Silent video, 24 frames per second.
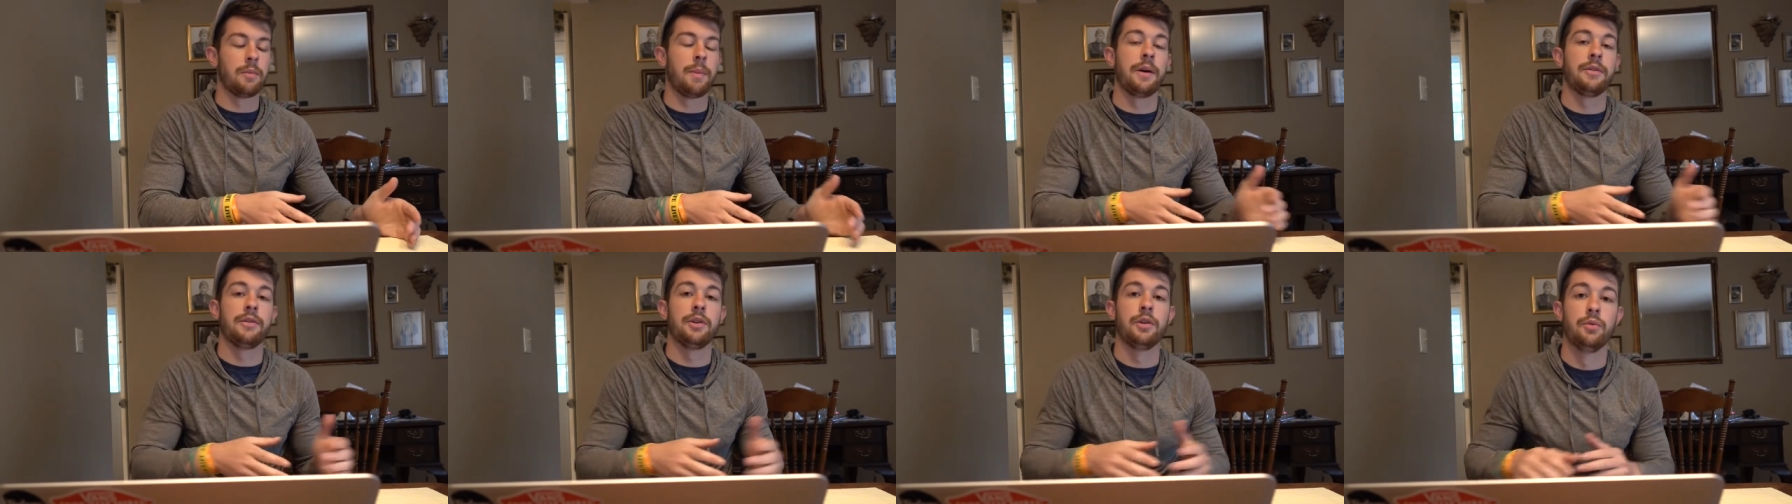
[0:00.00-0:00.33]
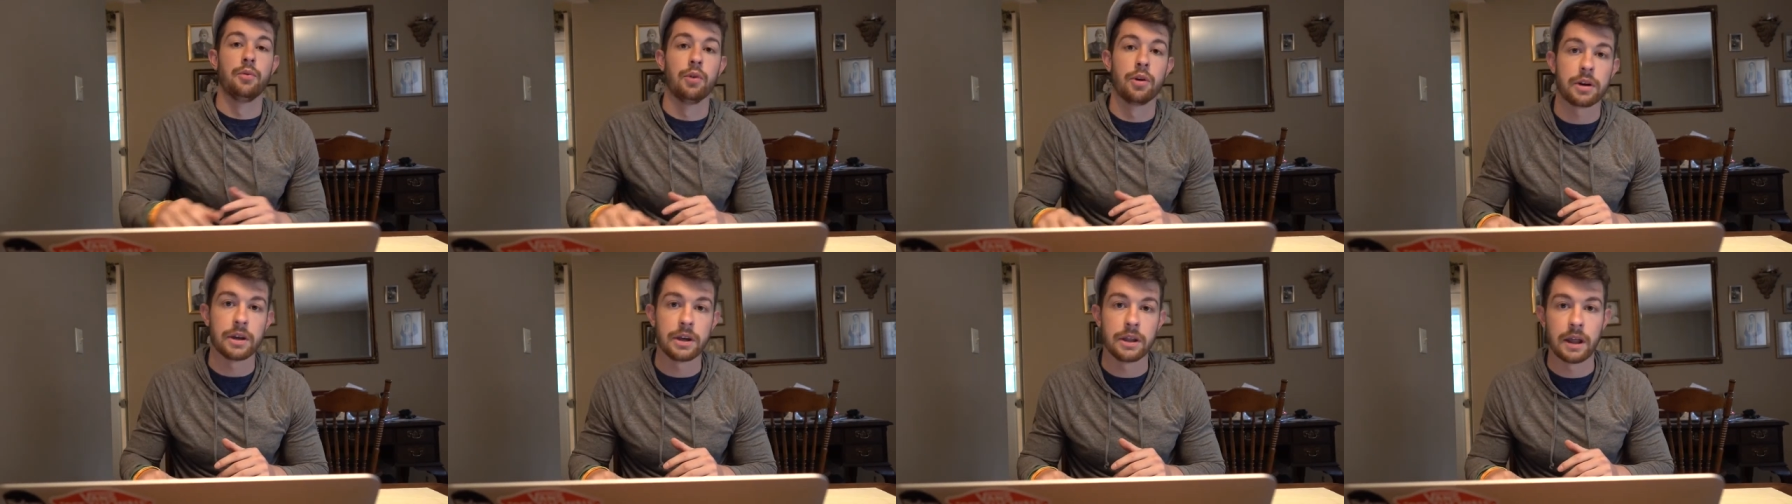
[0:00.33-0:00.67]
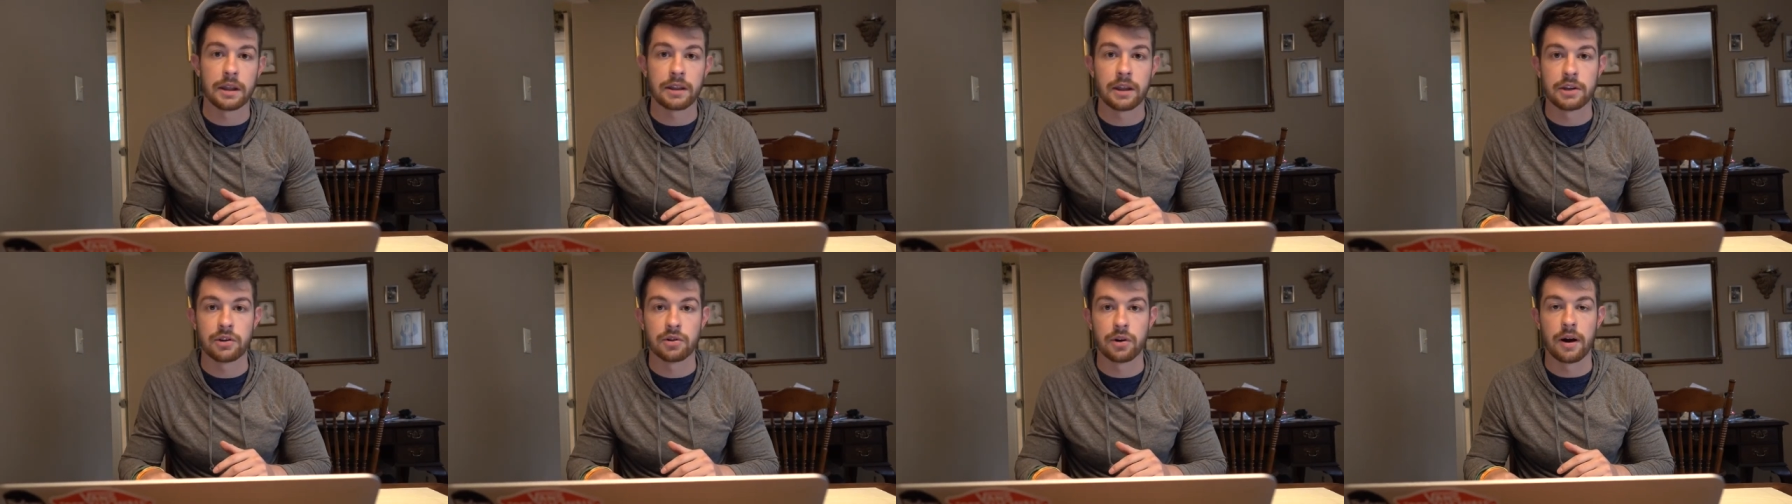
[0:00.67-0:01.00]
about the rookie
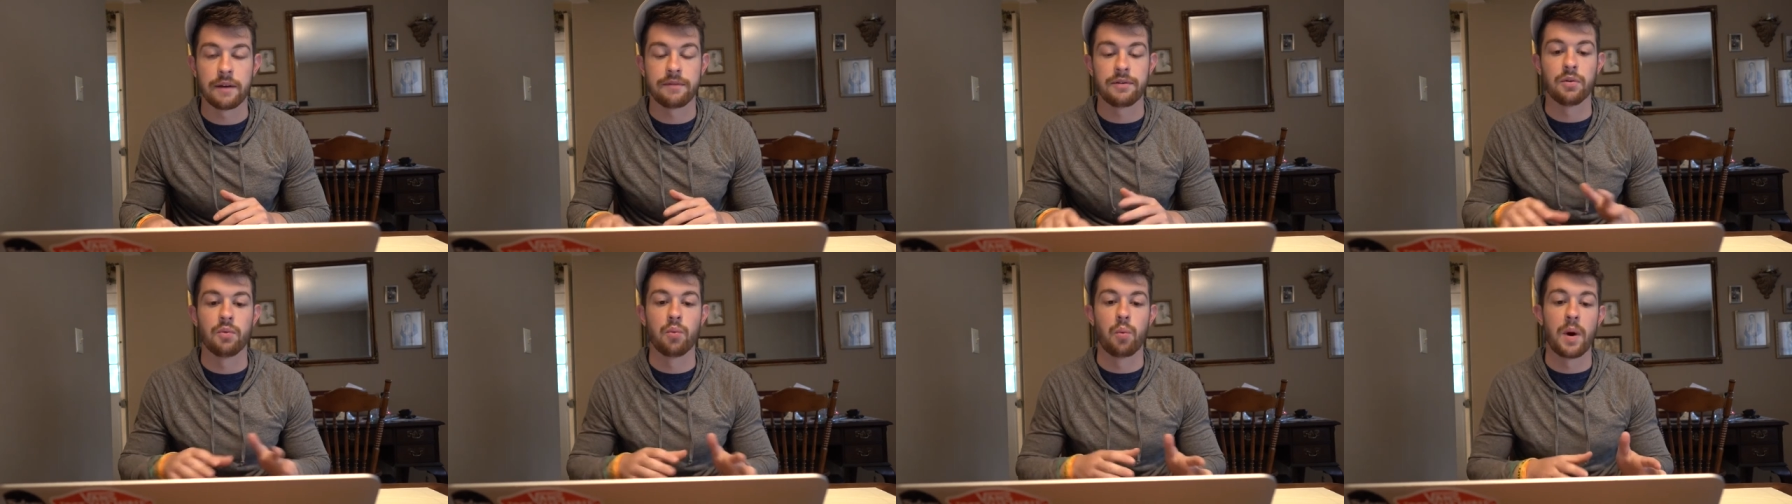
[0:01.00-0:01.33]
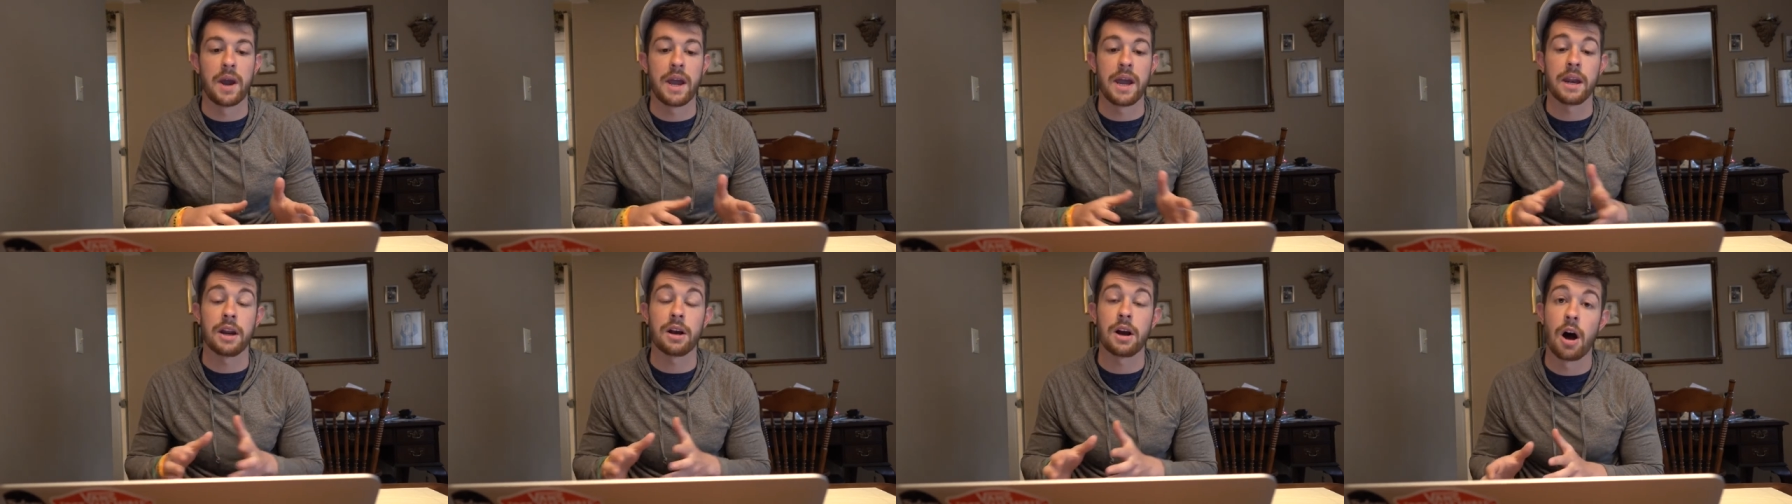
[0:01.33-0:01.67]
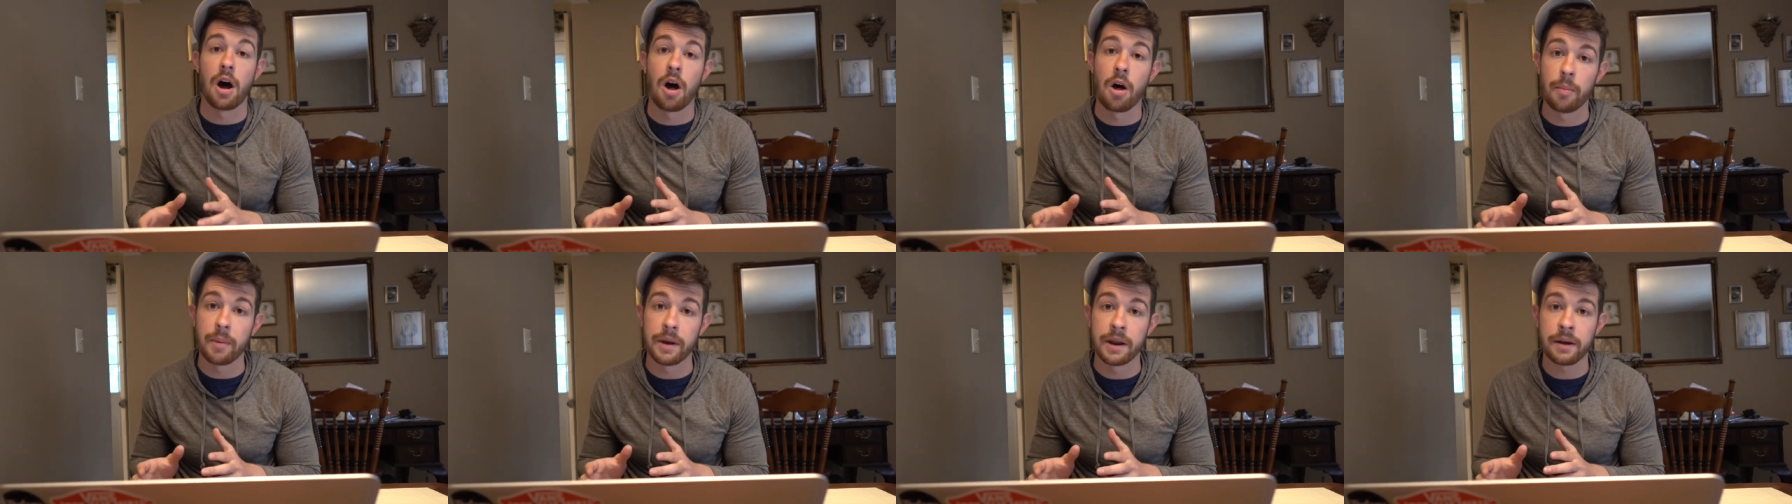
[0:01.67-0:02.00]
that they drafted, Wayne
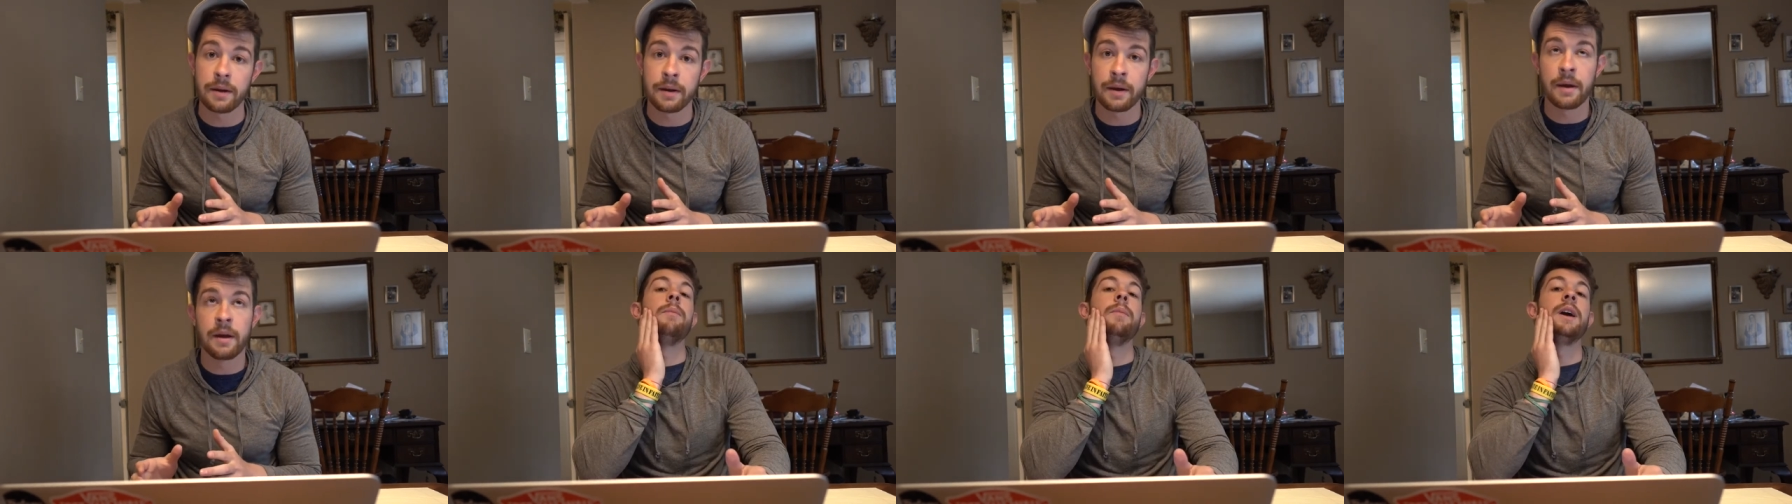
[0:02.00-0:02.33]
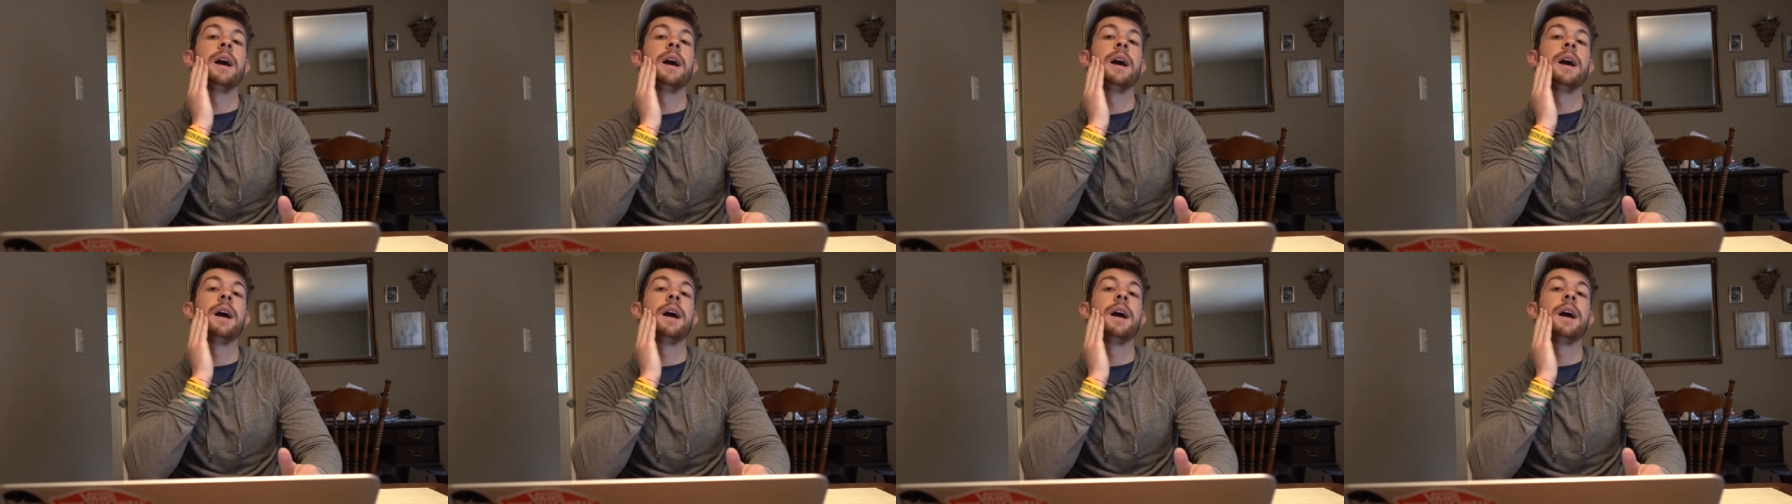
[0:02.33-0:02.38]
Gallman.